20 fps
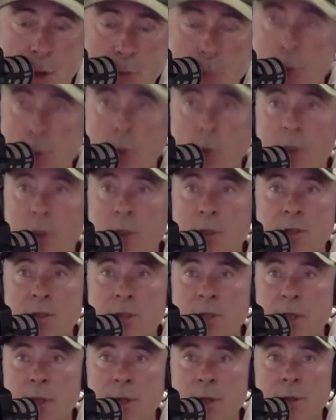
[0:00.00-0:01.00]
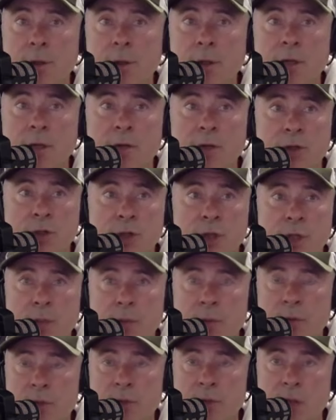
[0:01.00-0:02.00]
Taupo in New Zealand earlier this
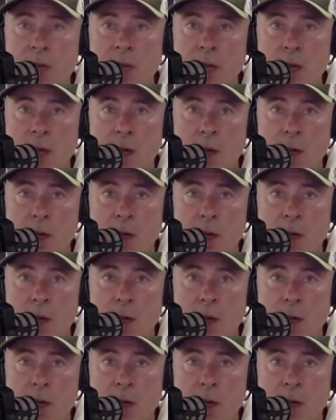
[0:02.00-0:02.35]
year was